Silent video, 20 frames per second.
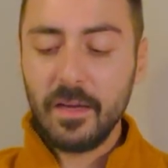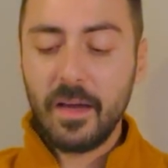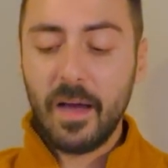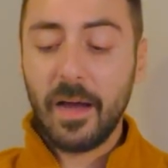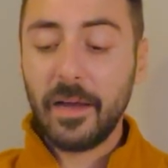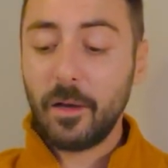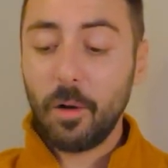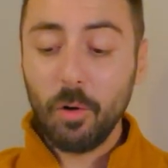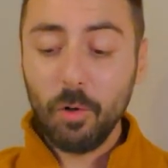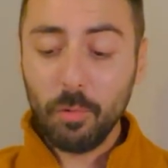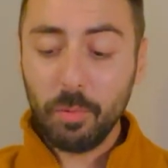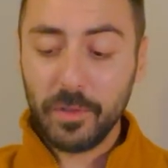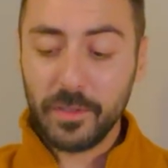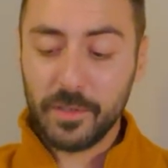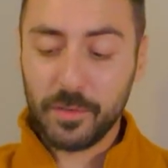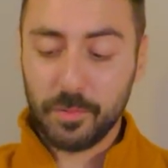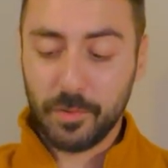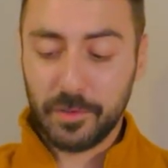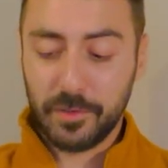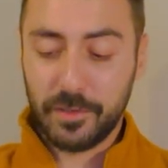I always
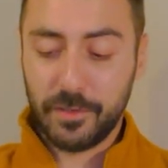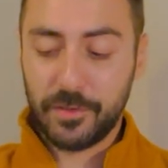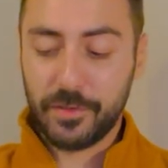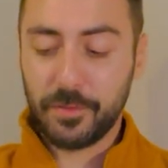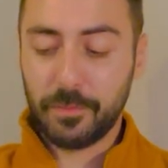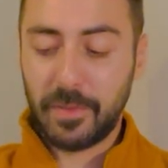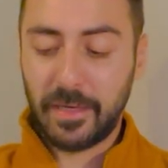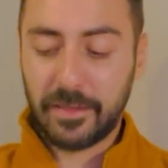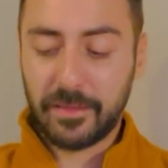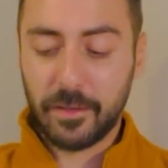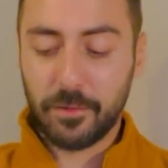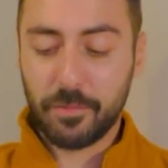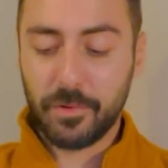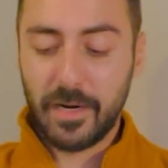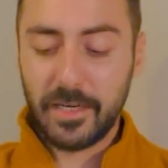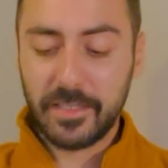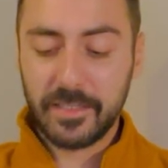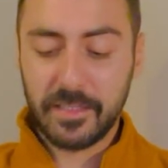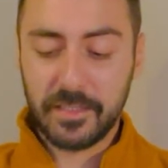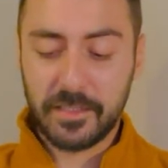wanted to make the
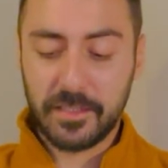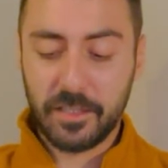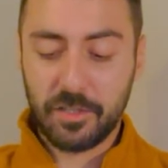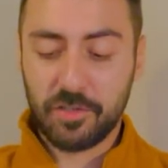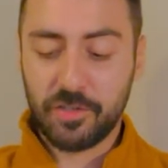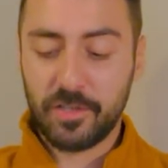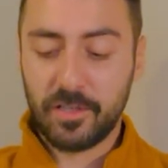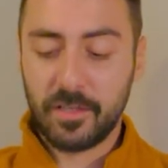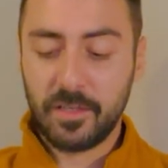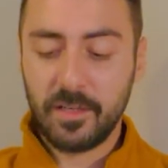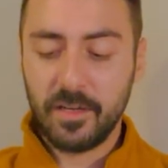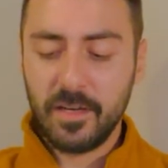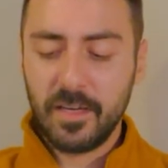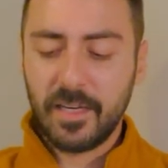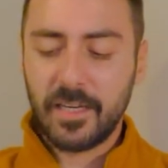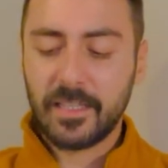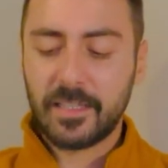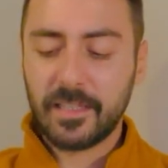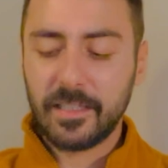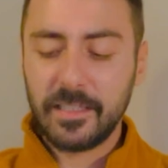right decision,
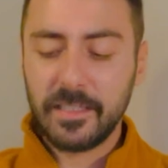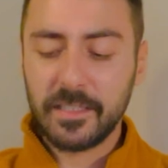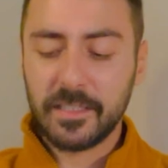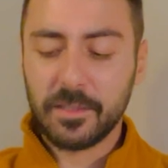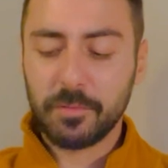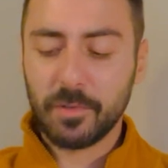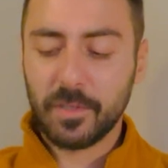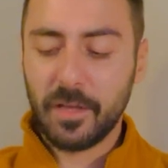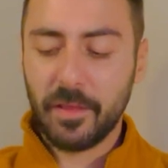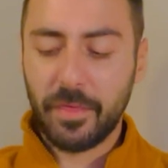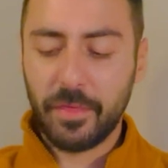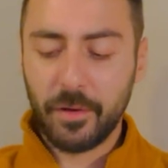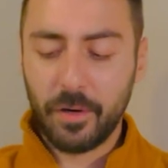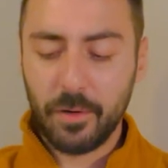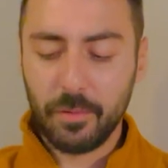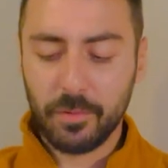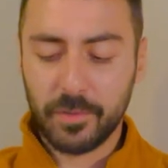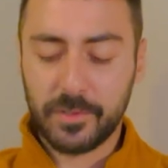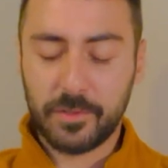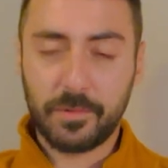at least what I
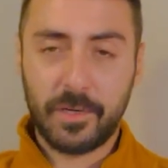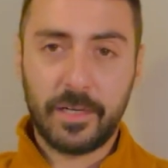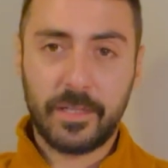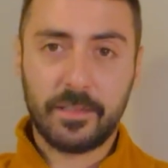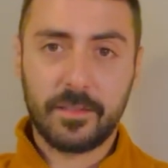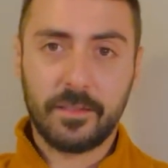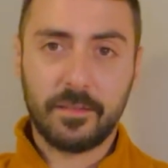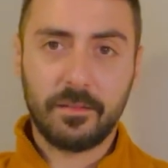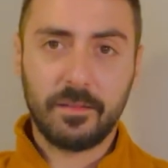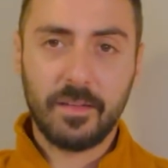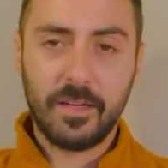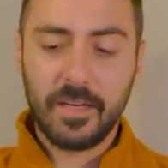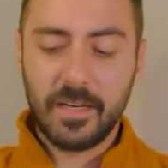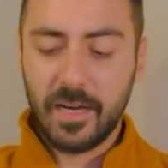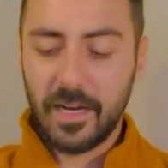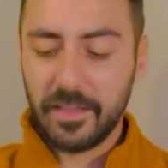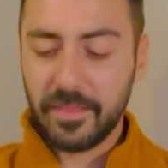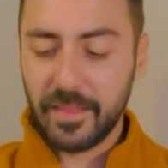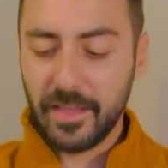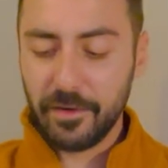thought was right.
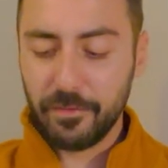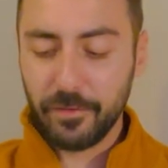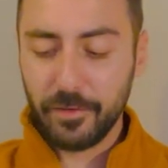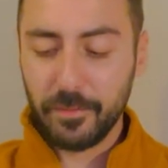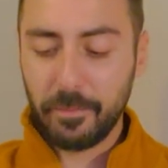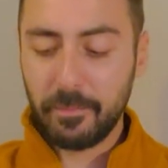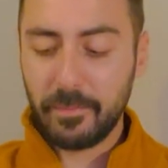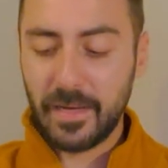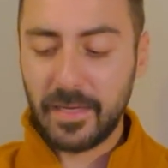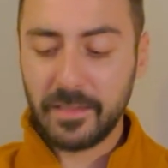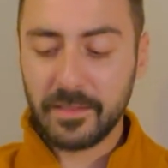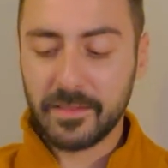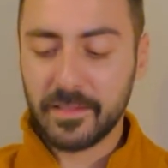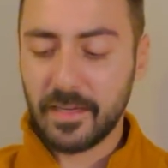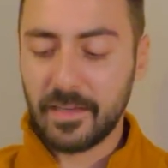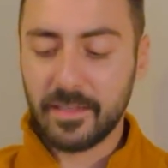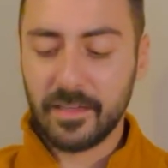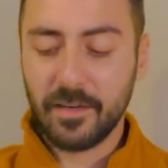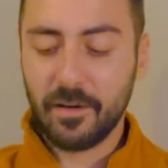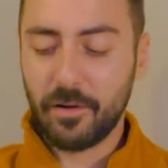I never meant
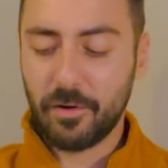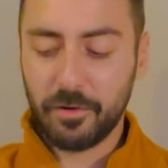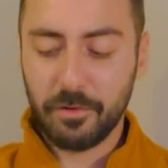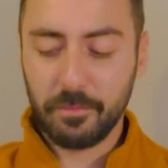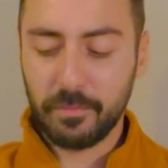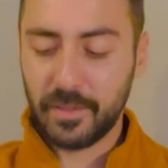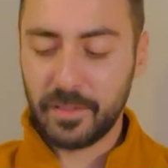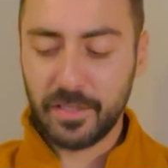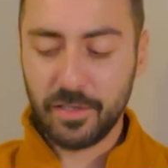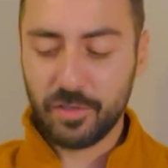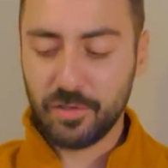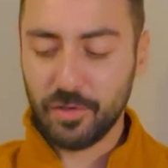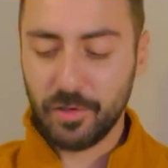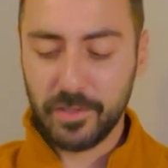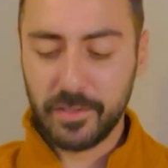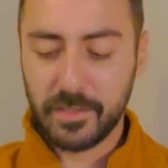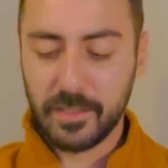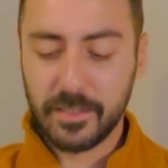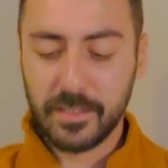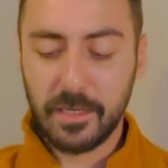any harm by the
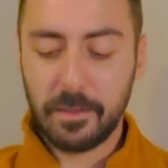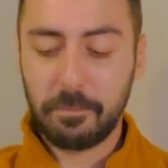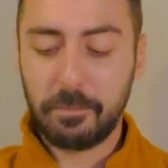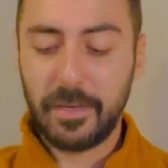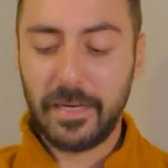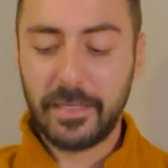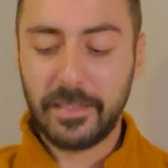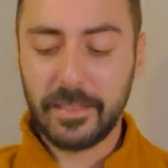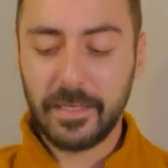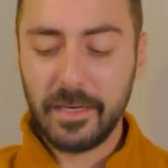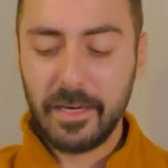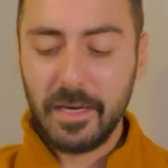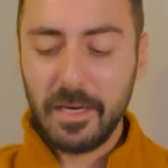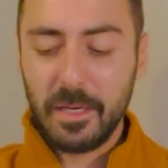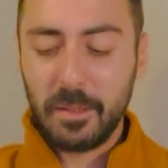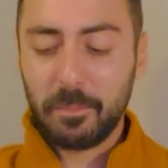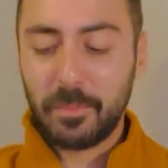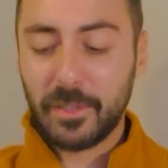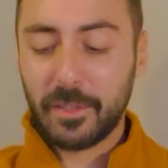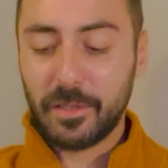choices I made,
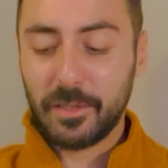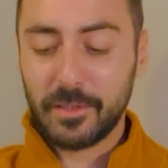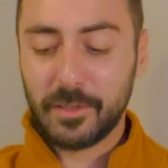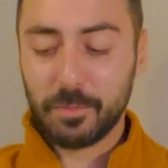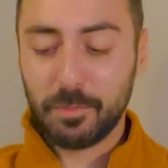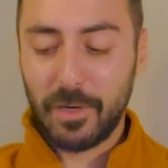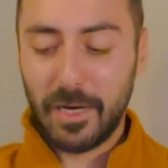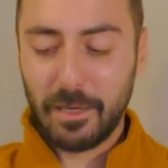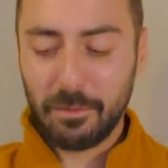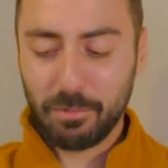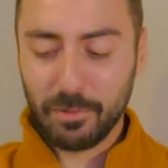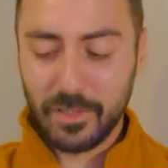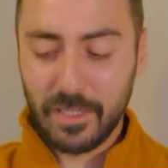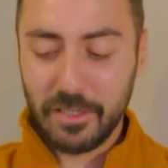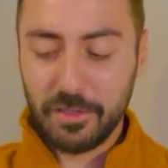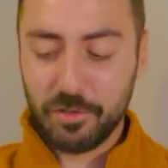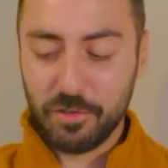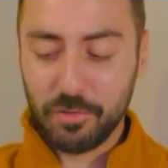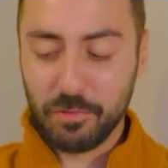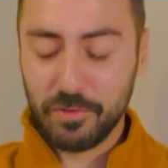because why would I
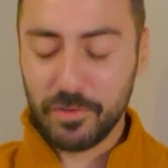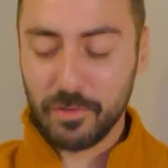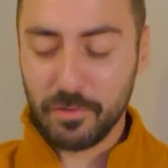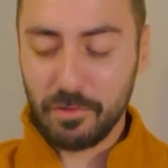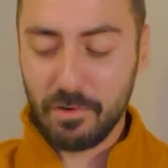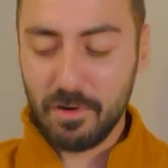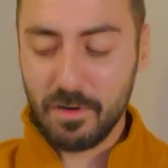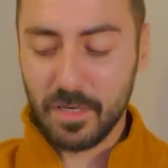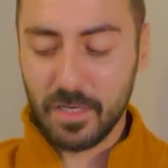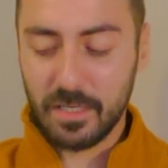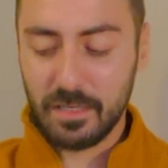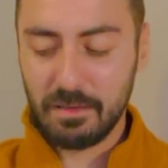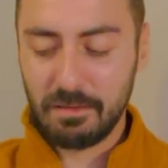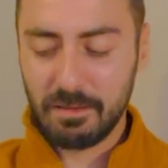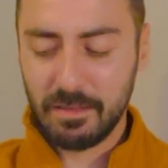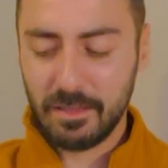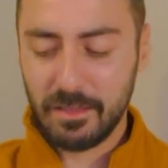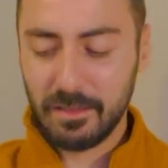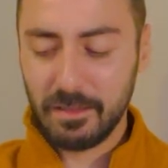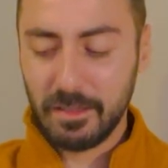choose wrong?
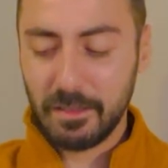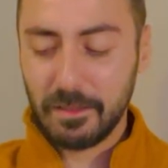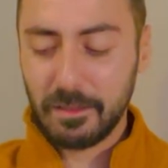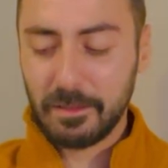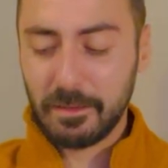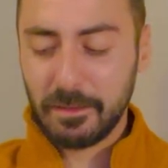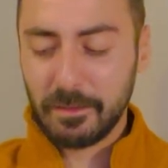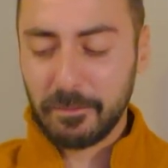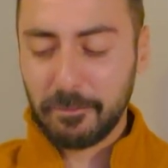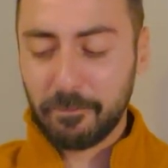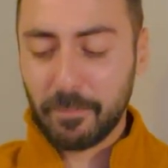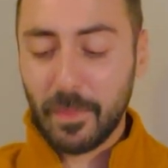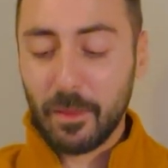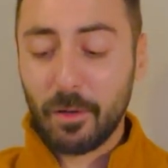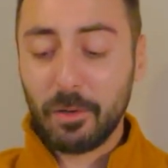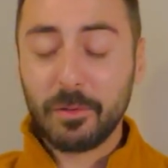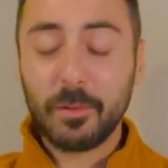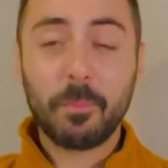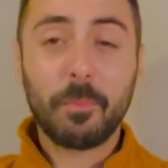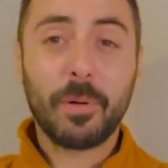
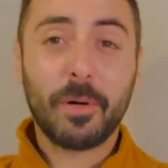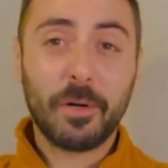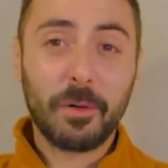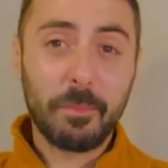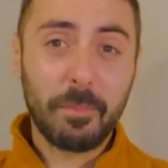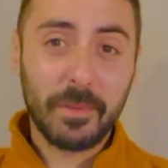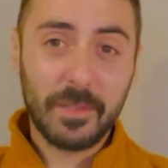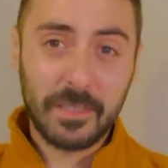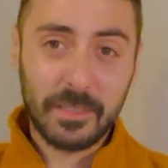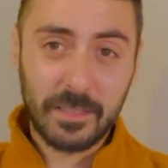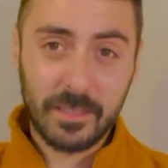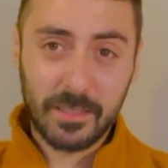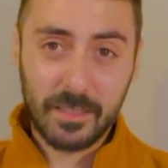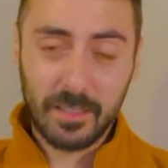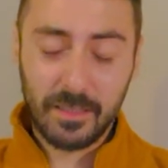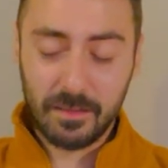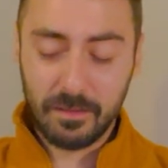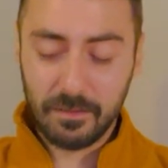On purpose.